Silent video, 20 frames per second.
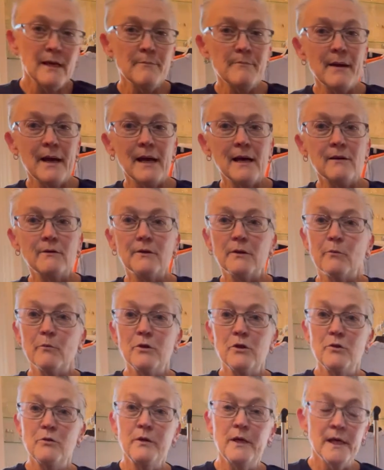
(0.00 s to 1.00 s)
about when
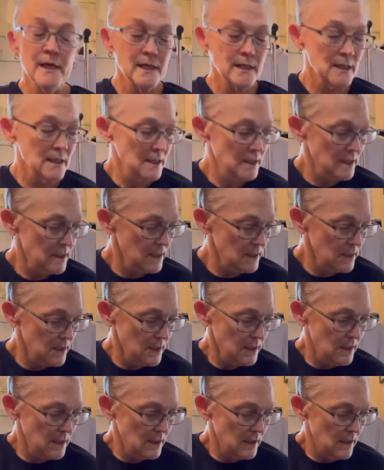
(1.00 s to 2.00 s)
you get
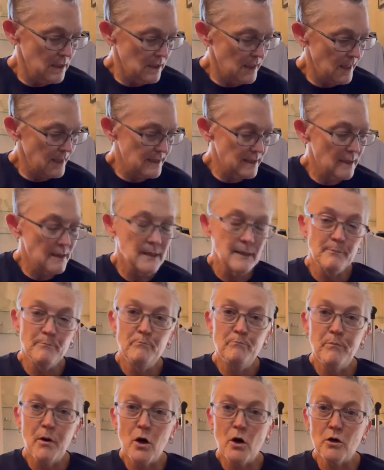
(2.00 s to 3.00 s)
like a
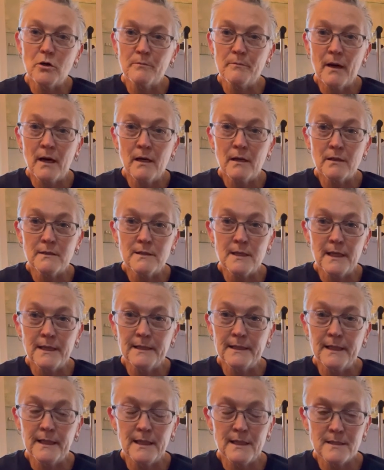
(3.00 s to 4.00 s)
bulk box
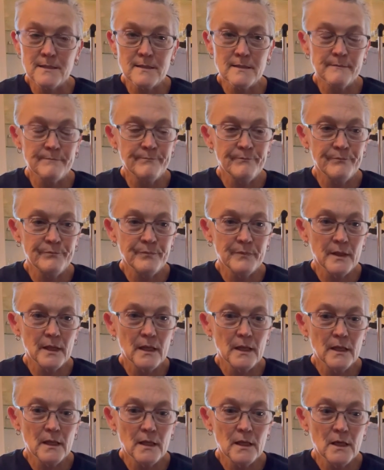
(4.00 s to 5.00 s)
like this.
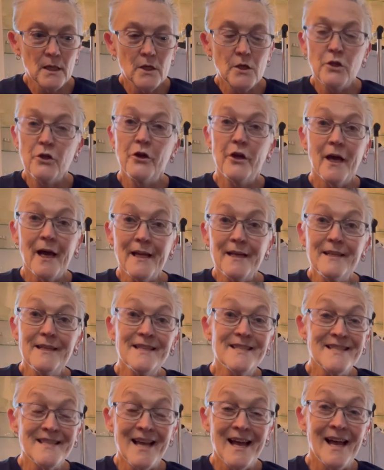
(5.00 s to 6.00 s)
You got to
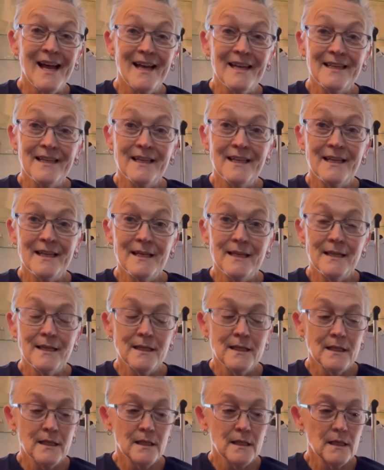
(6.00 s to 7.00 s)
decide.
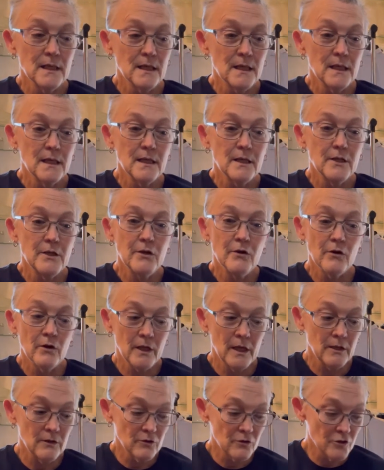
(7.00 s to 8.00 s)
You're,
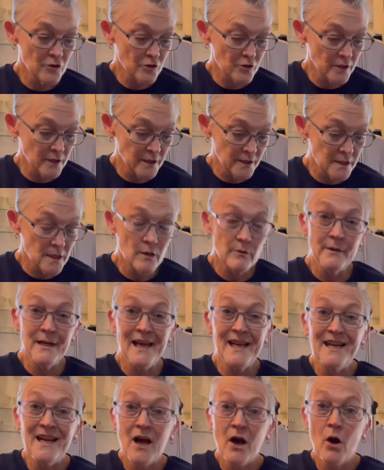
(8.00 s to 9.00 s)
either you're going to
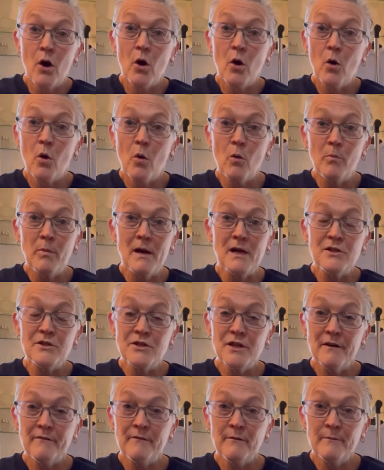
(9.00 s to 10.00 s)
donate a whole bunch
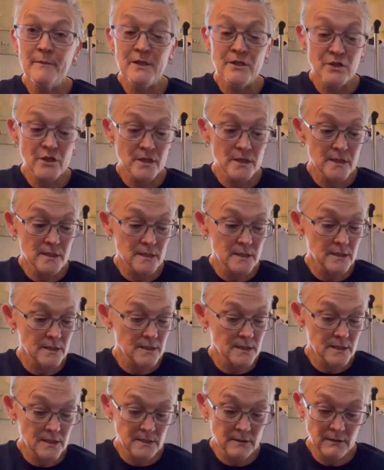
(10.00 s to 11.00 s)
of them and just
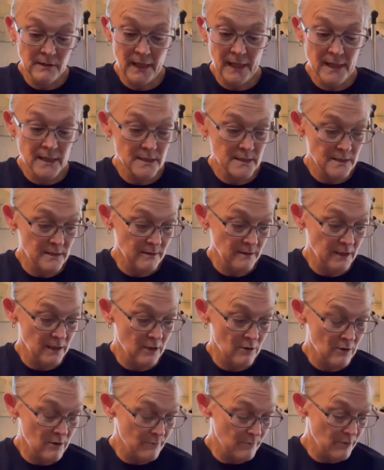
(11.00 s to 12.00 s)
list, and you know,
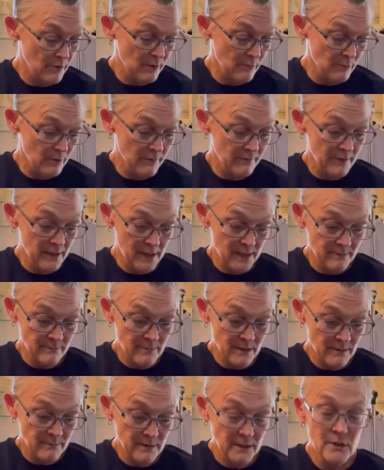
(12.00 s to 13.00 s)
I probably would have had
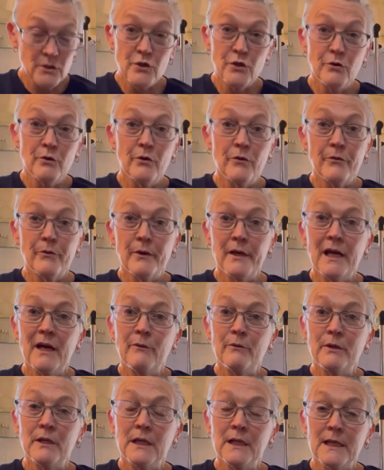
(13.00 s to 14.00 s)
maybe two to three I
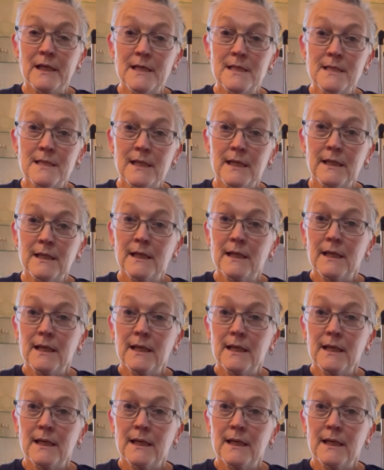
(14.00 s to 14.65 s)
would have listed